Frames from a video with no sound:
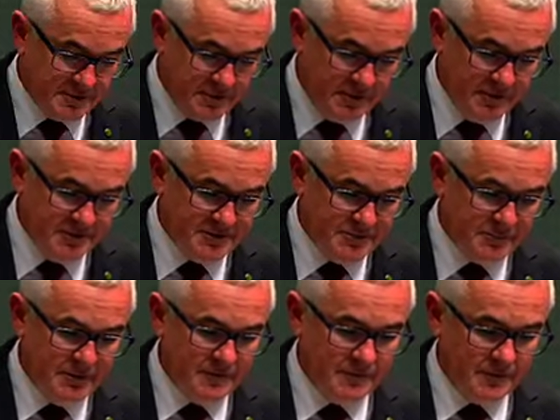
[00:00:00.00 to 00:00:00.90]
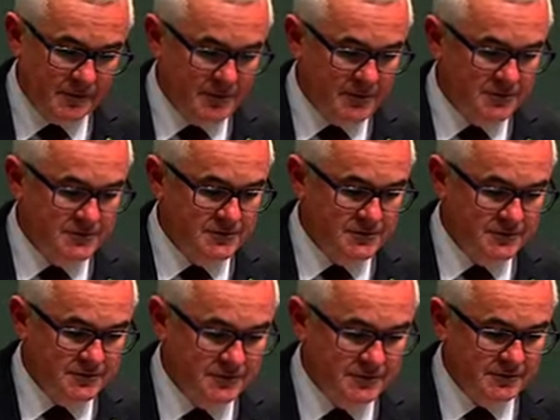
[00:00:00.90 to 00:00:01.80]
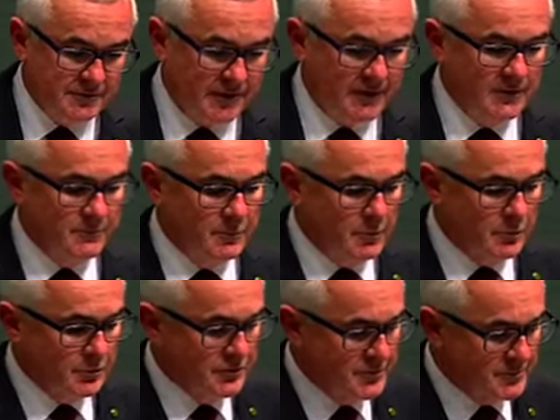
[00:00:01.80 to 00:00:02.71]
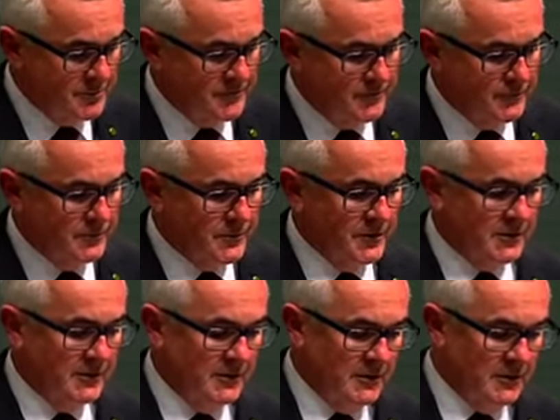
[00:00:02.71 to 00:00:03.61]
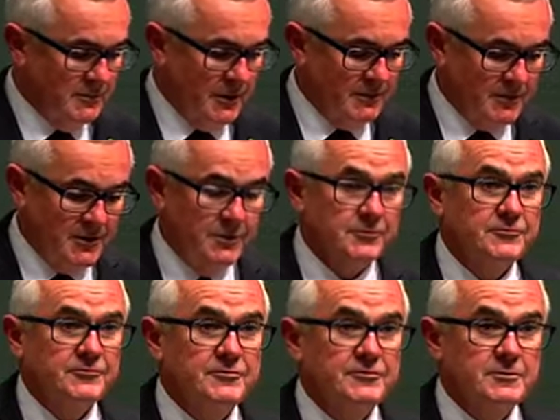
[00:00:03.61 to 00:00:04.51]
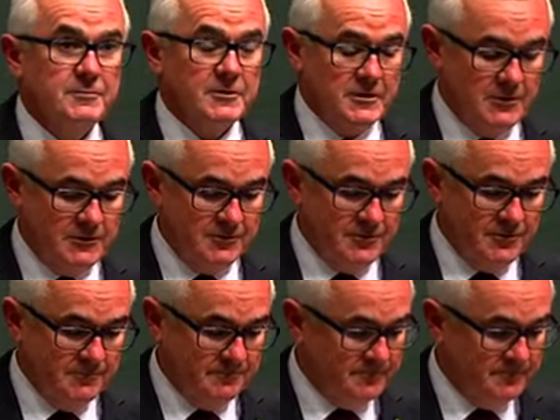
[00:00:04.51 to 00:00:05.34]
highest rate of chronic disease and the poorest performing public health system in the country.